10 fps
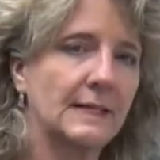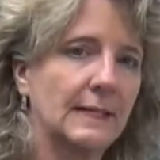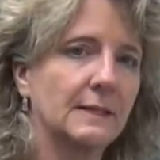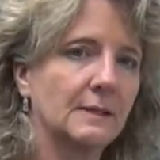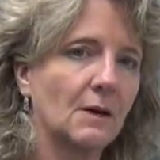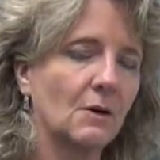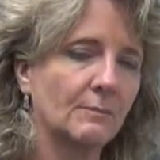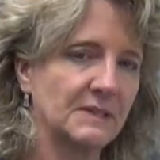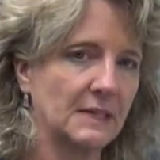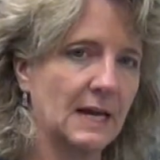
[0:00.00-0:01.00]
in our
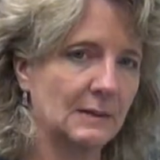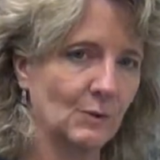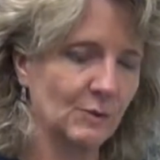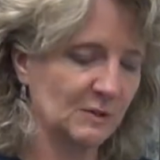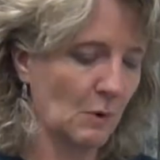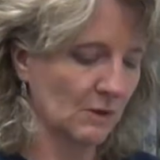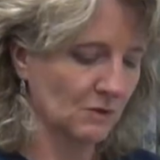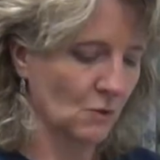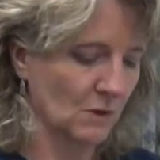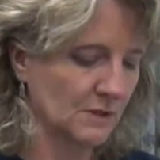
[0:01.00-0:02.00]
missing animal
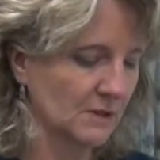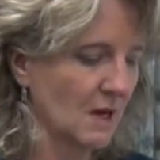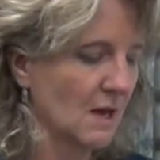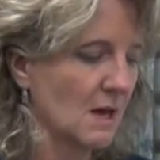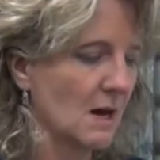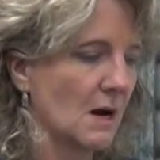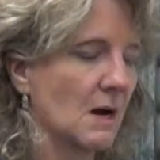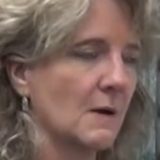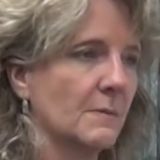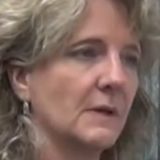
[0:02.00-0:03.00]
response course.
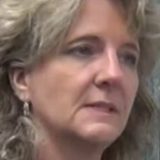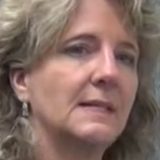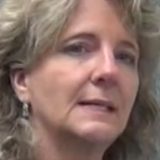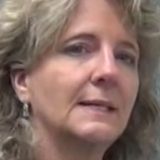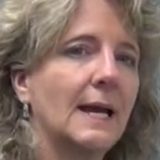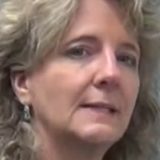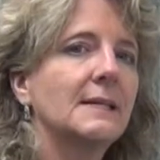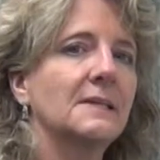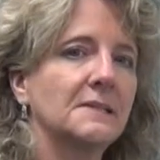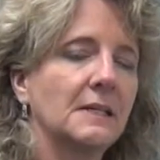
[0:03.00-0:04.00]
Um, DNA
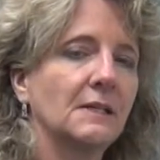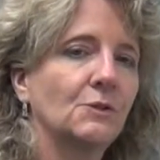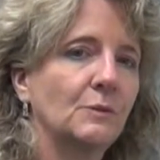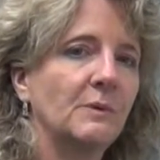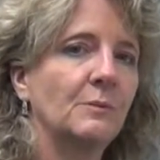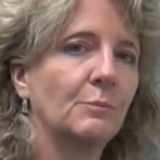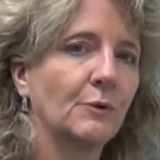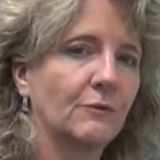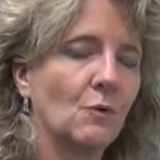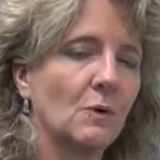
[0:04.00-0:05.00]
testing could be
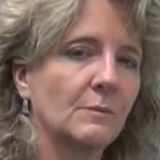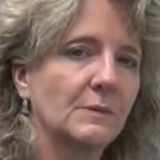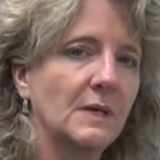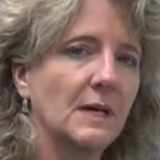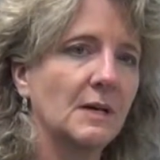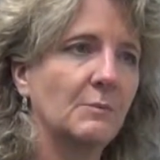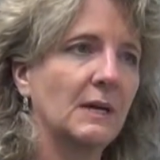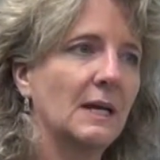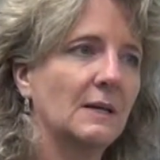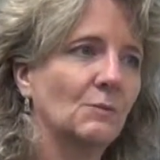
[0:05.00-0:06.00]
performed,
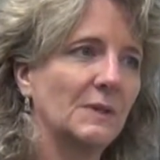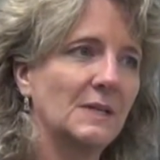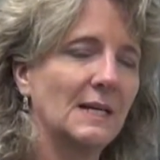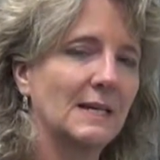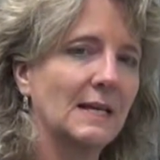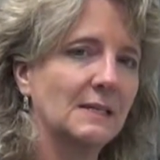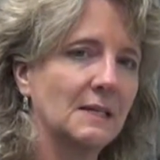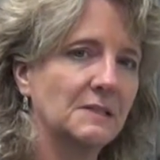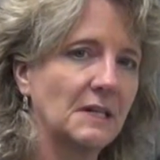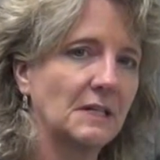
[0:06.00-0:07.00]
but again, with DNA
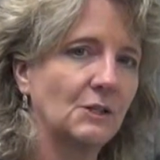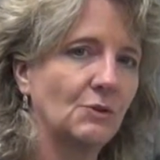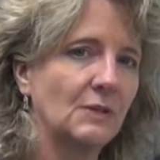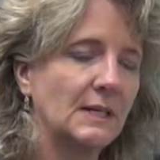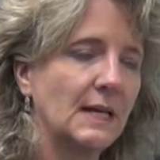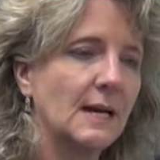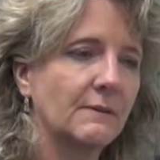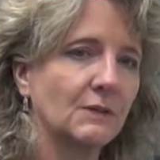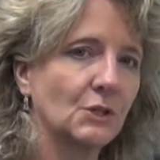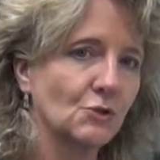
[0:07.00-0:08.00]
testing, you need to
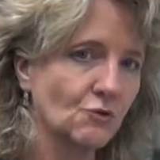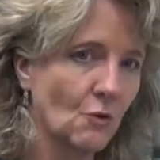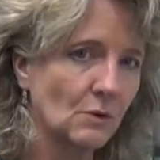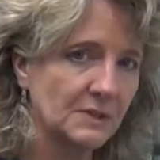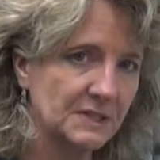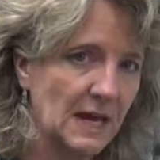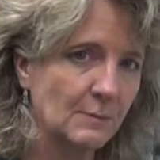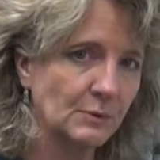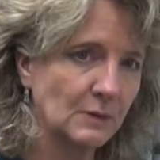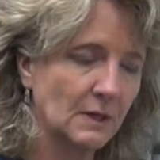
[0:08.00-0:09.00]
have a control
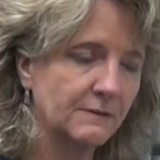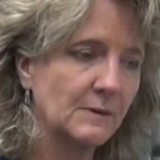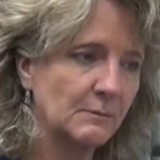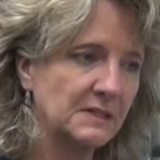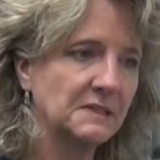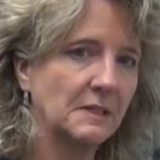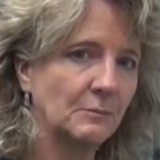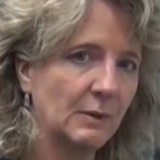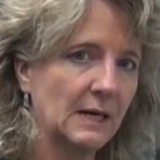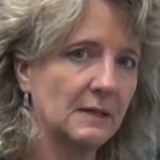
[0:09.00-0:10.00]
sample of the
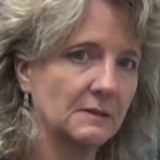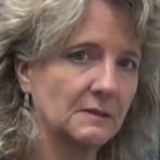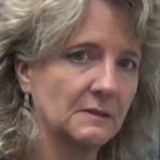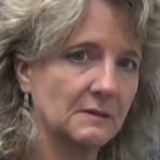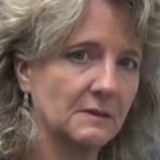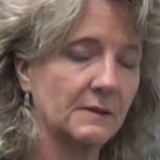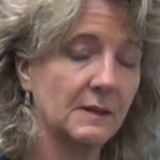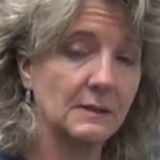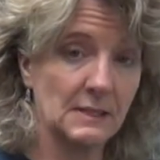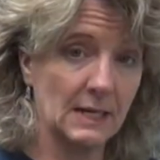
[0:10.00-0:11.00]
missing pet's
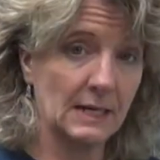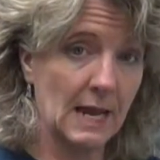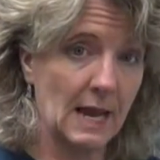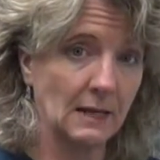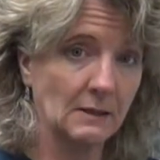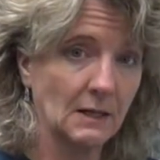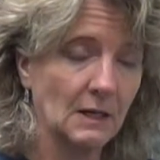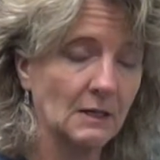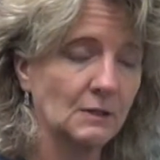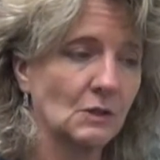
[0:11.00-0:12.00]
DNA.
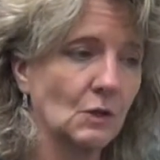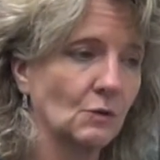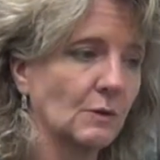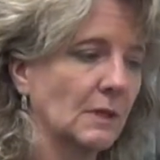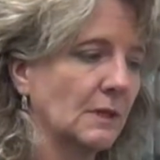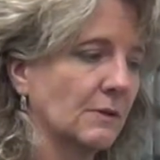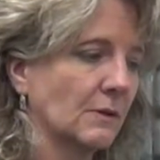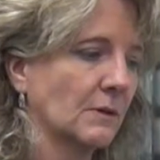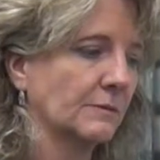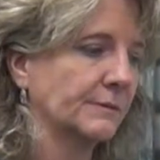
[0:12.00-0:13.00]
So
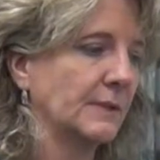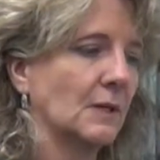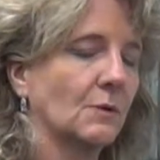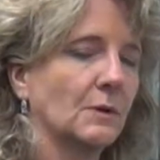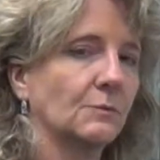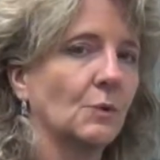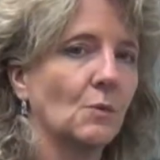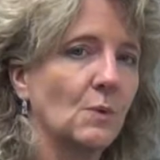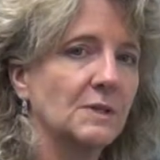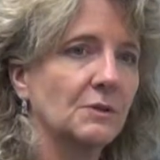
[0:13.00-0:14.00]
either you know a, a
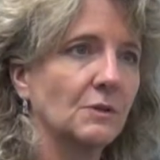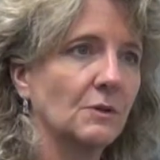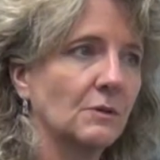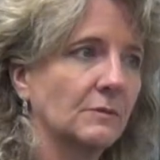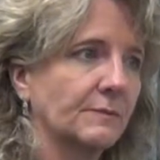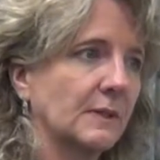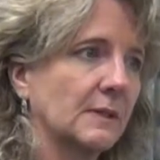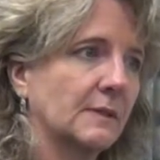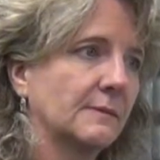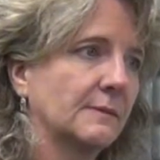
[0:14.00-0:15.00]
whisker,
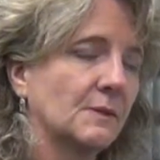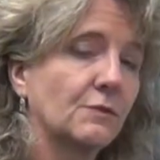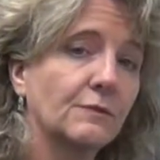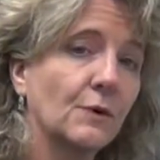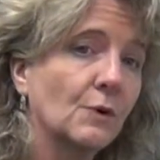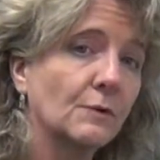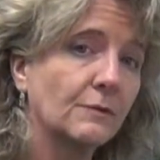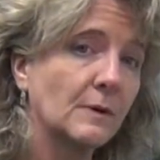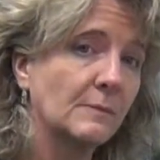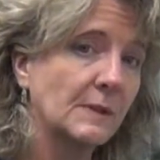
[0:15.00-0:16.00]
a fur
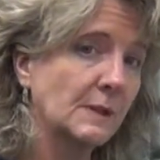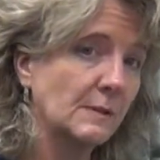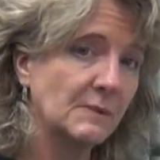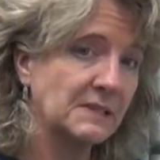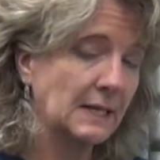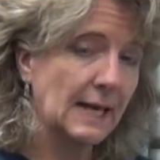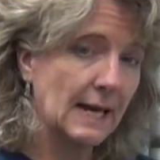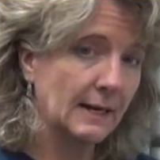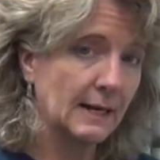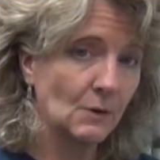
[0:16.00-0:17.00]
from the missing
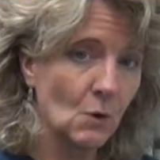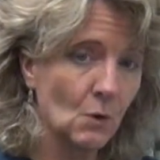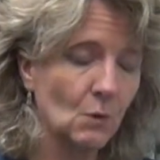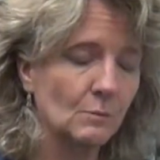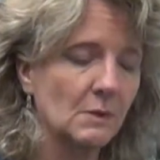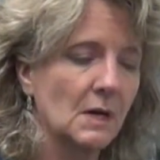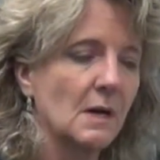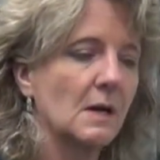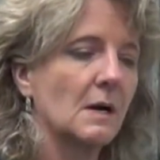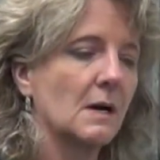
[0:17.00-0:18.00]
cat at home,
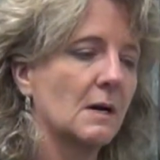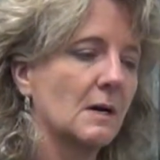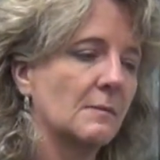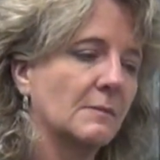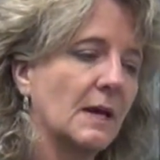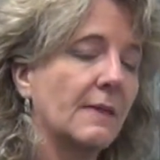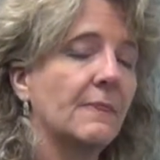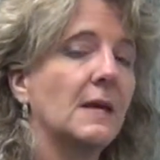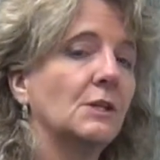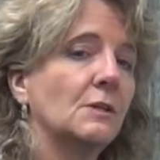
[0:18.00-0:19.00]
um,
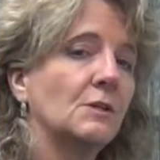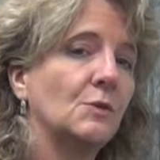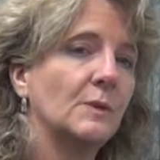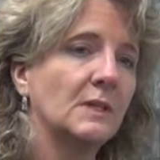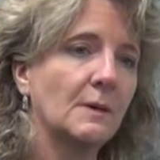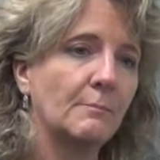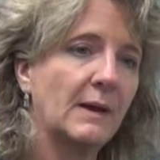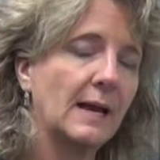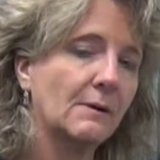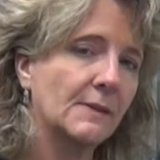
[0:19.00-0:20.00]
and then you would
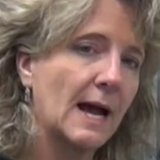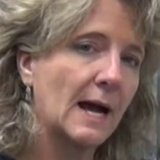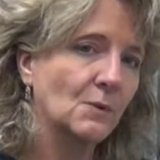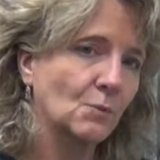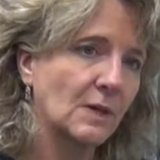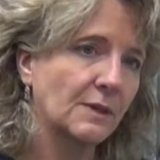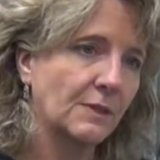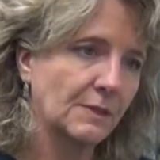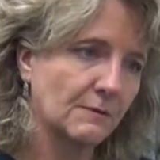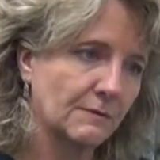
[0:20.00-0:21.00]
compare that with
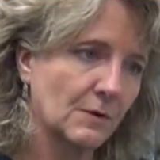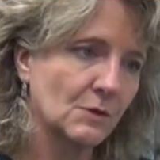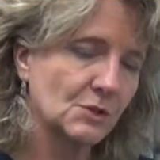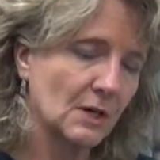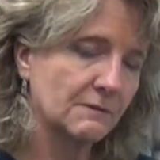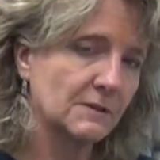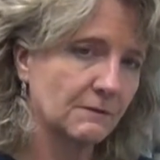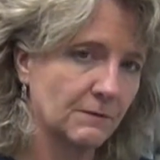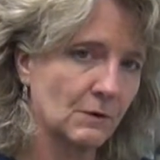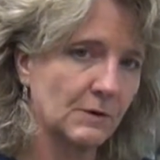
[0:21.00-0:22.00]
the fur, tufts of
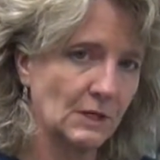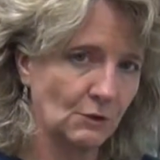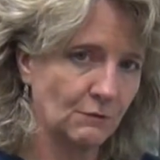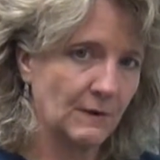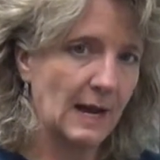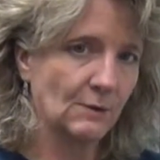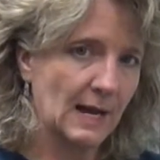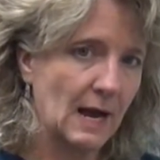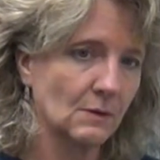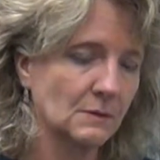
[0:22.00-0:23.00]
fur that you found
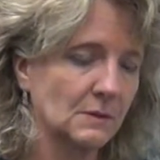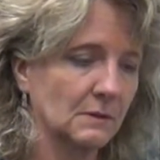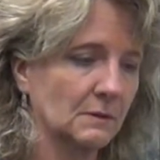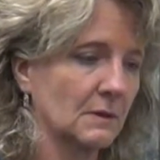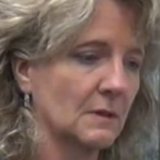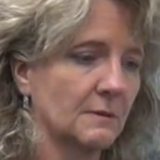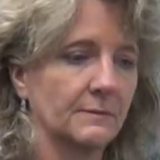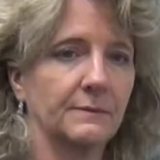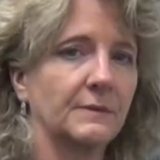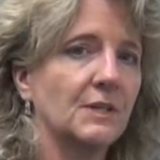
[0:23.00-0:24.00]
out, uh,
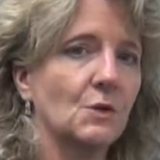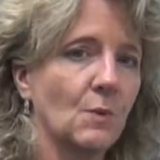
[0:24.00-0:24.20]
you know,